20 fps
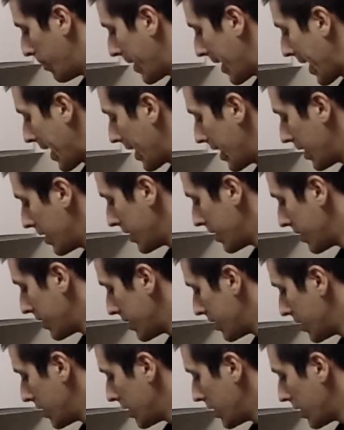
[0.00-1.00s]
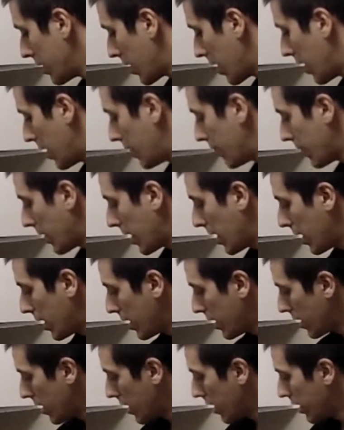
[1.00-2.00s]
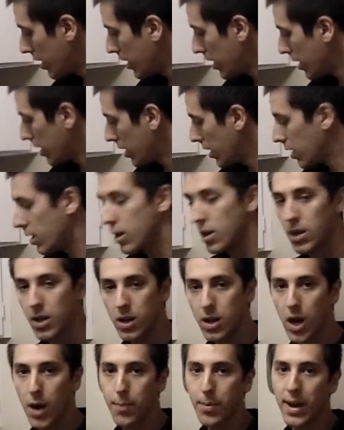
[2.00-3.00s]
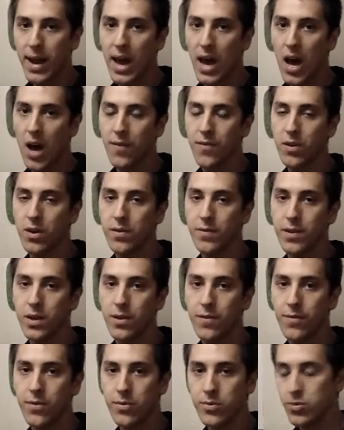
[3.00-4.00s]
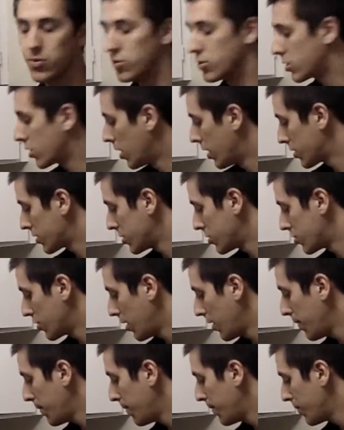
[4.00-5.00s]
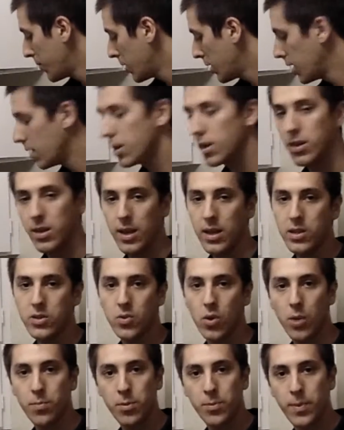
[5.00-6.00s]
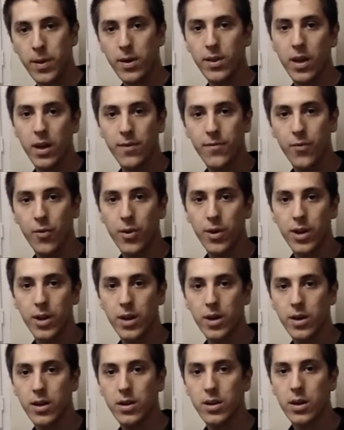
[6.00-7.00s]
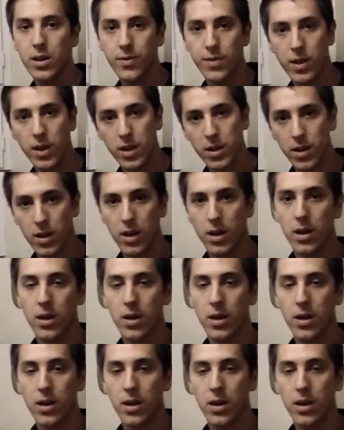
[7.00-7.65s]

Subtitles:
banana, and then a cup and a half of a fruit juice concentrate. Okay, so I'll prepare that for you and then